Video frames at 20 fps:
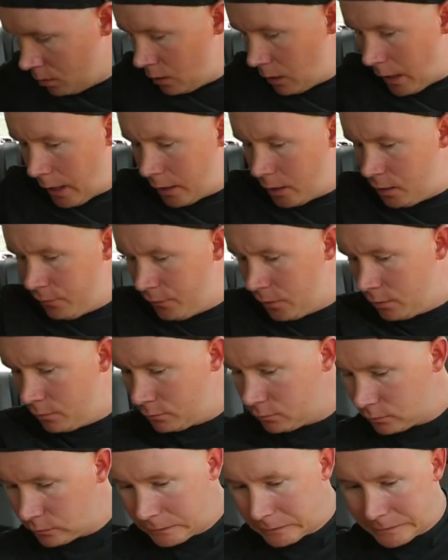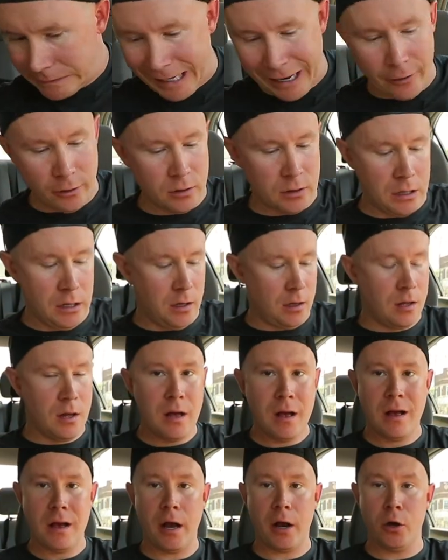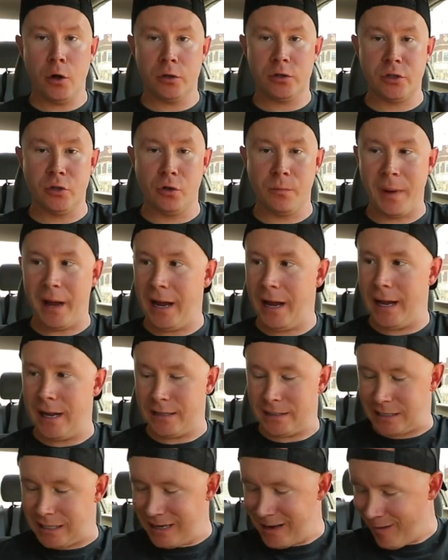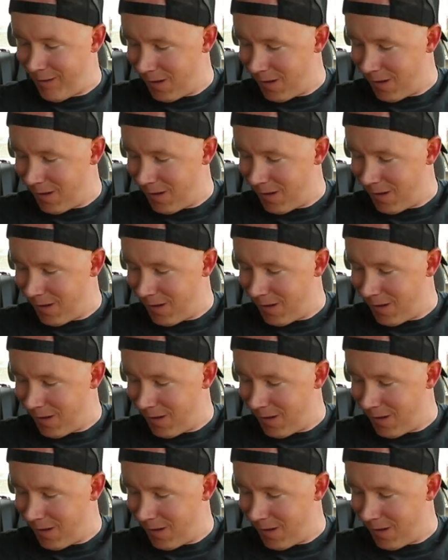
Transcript: I don't know what to do with my hands.